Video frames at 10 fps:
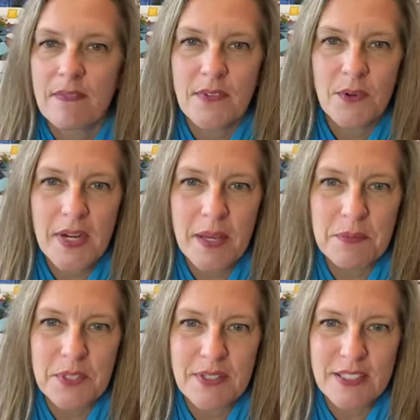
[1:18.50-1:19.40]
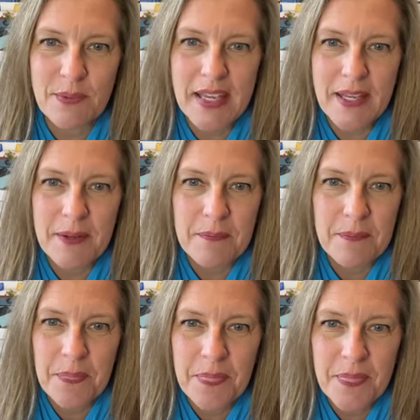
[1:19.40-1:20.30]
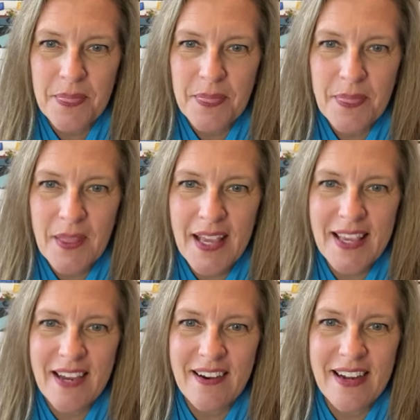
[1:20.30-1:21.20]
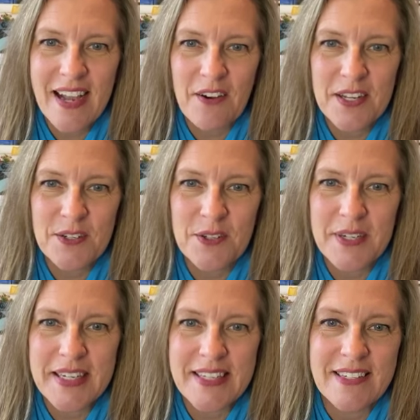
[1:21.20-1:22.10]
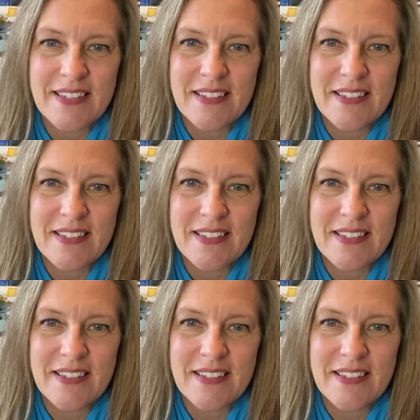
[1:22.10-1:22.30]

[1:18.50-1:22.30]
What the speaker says: what are you up to this week? Hey, Carrie, how are you doing?